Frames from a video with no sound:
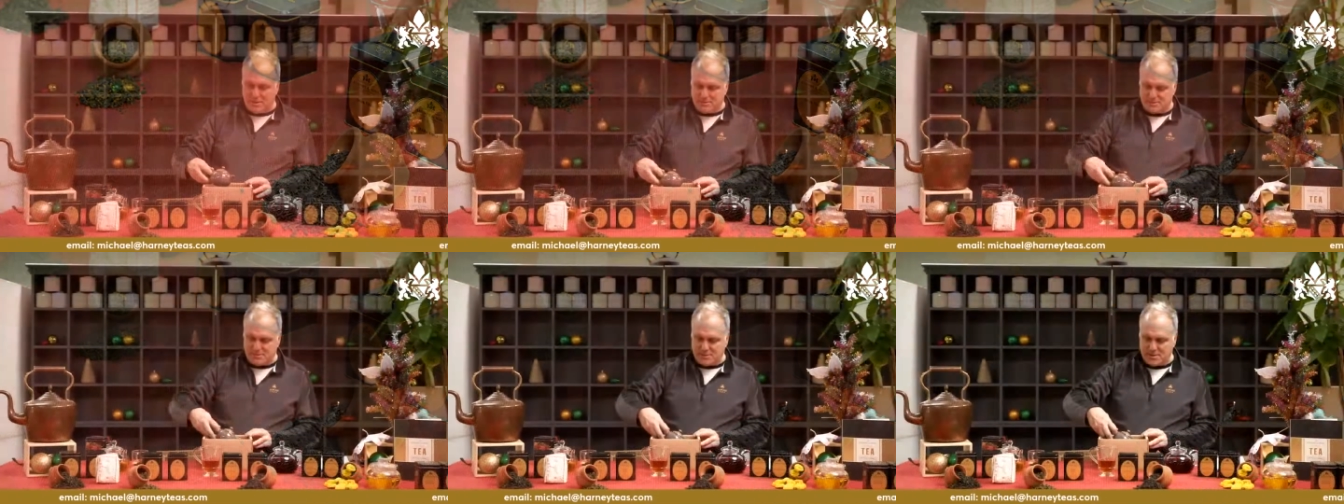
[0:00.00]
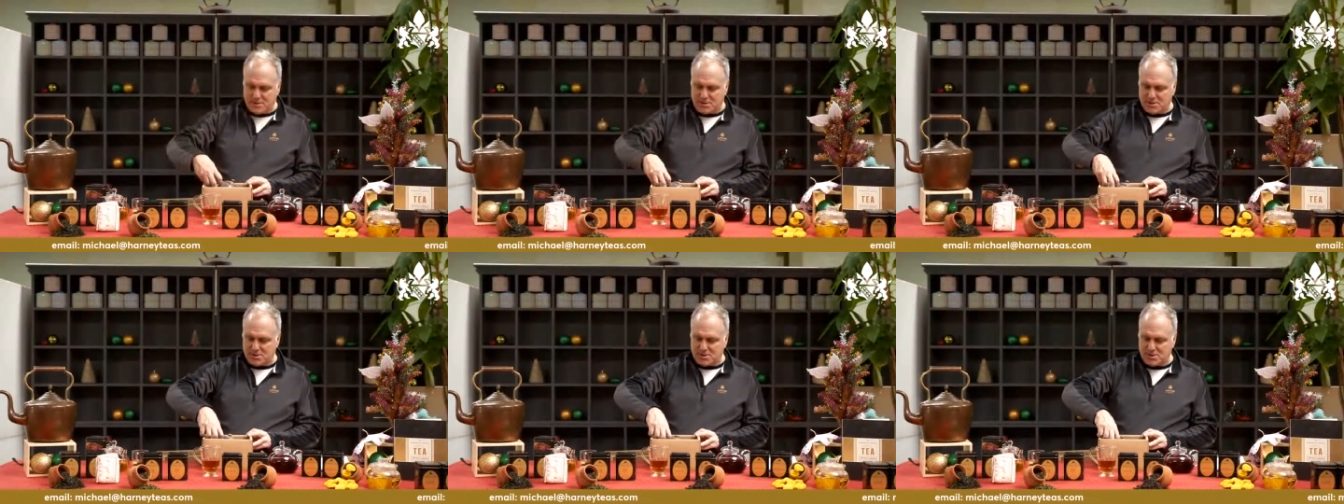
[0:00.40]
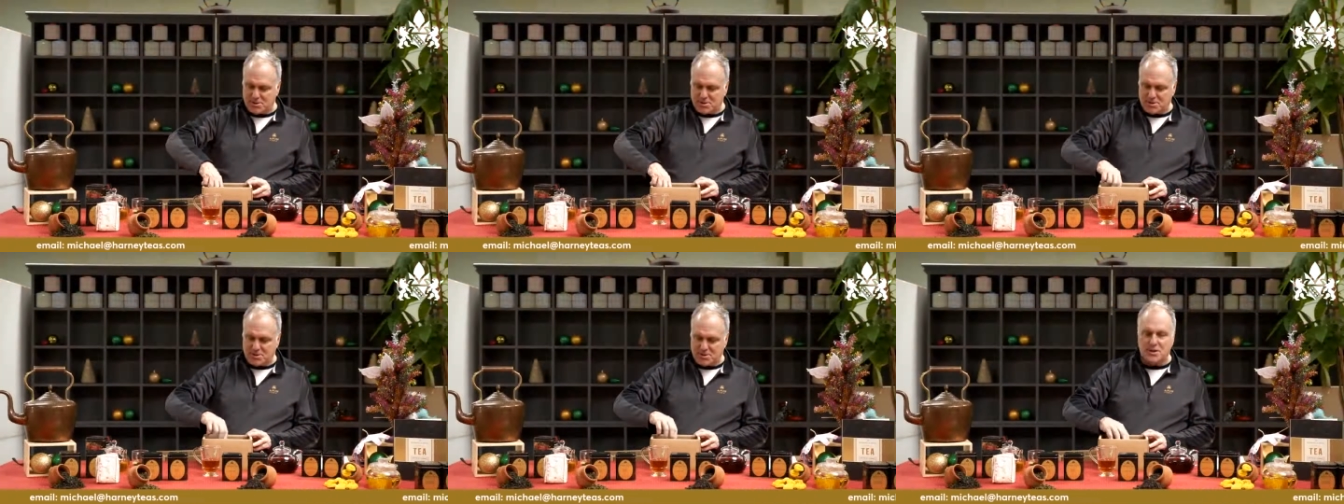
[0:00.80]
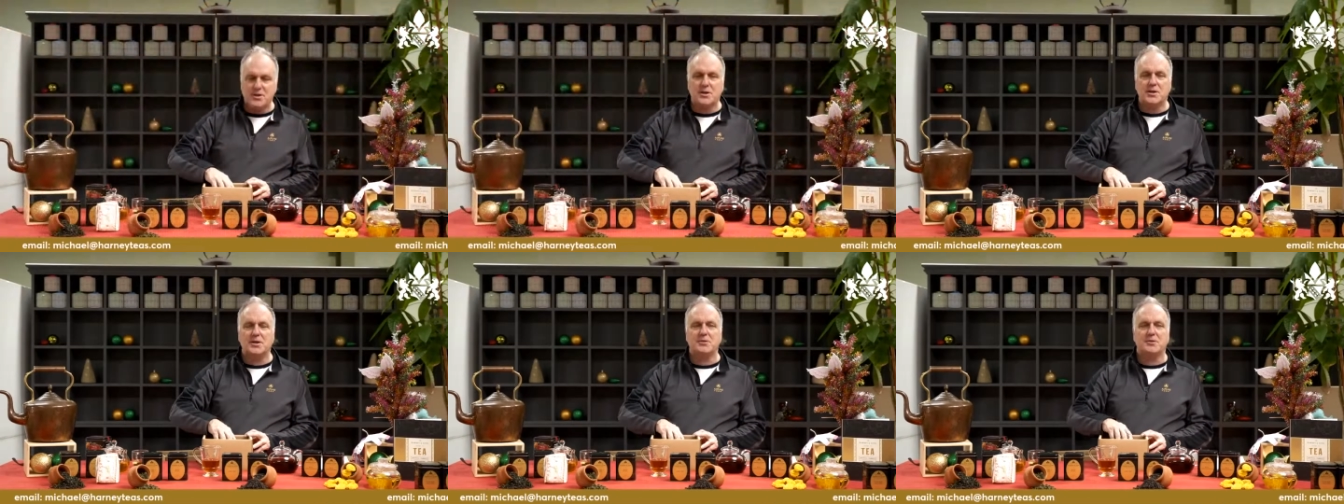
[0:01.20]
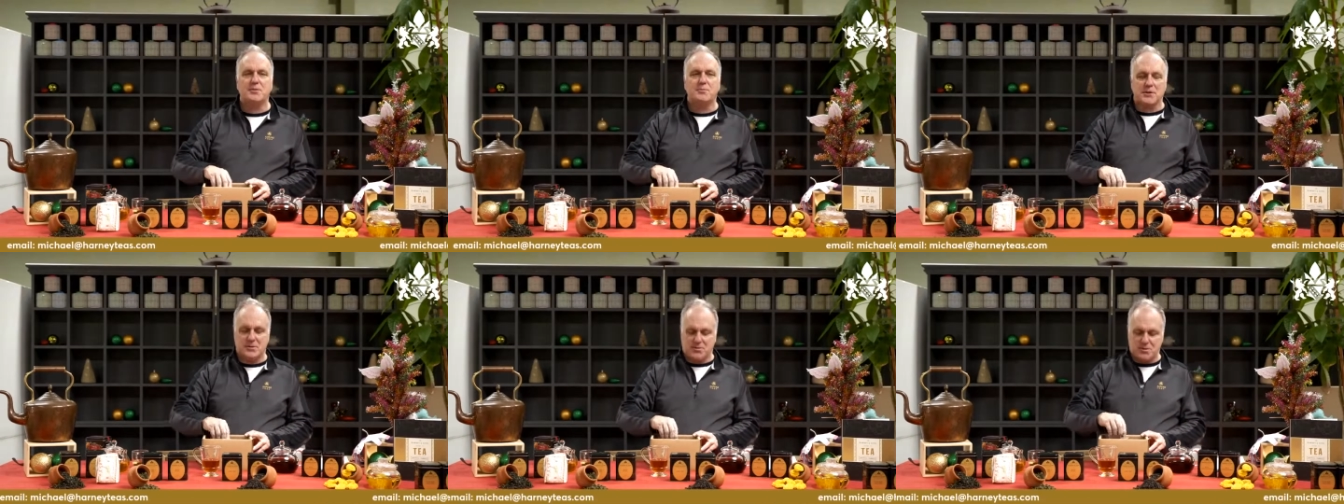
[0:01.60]
is you get somebody's Christmas
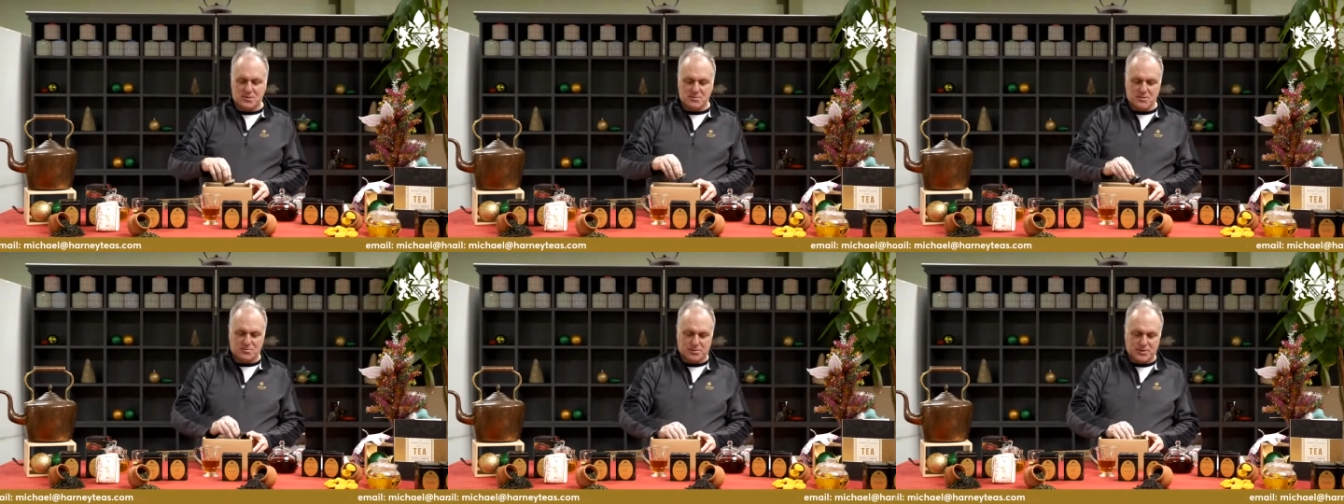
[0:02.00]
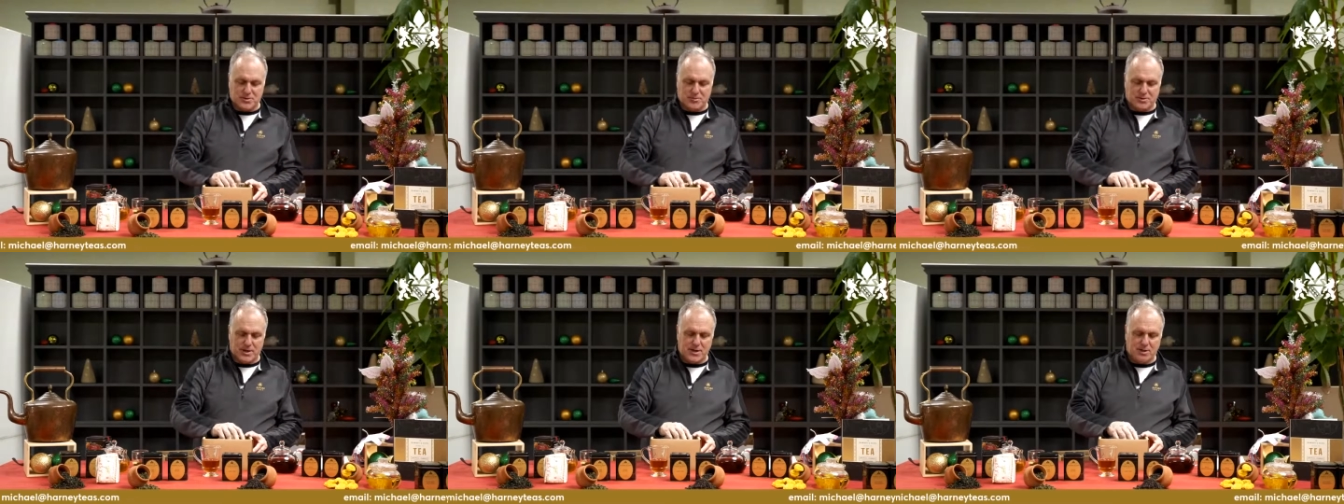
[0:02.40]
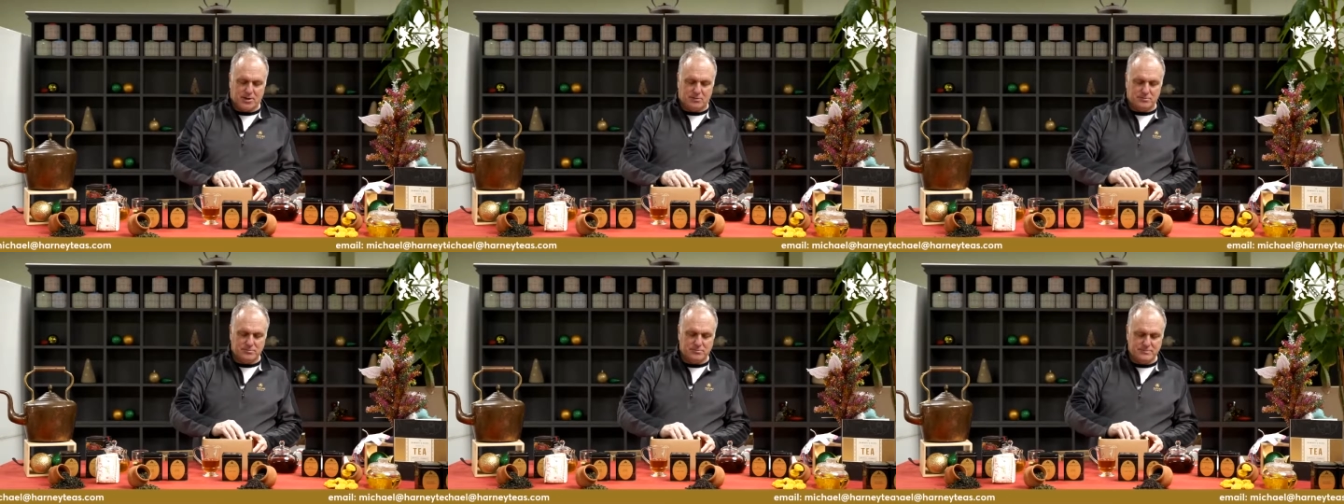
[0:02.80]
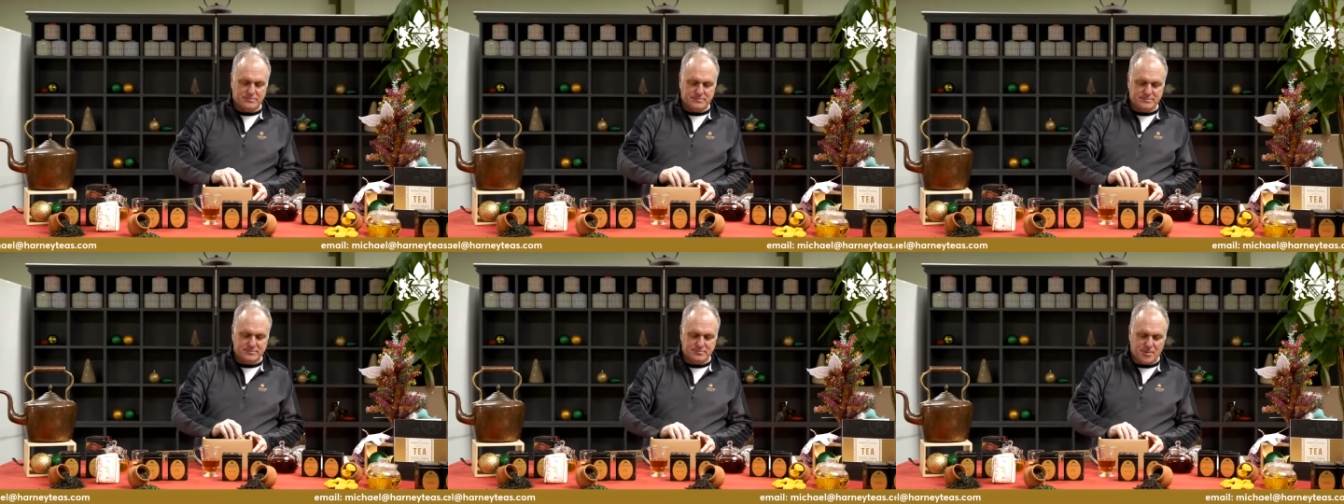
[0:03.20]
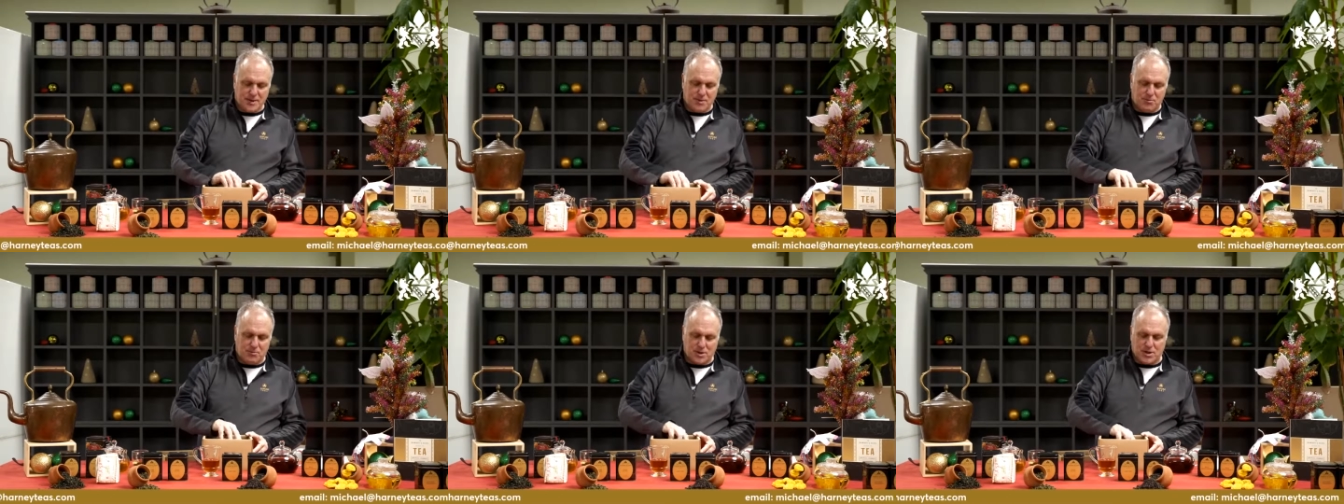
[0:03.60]
present right here. And won't cost you a
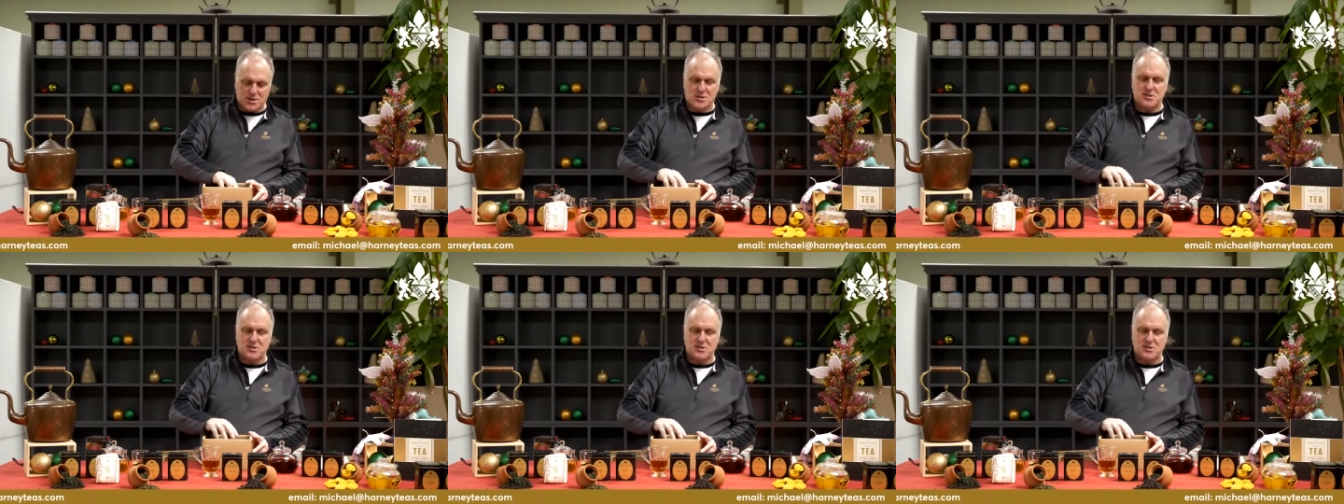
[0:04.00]
penny.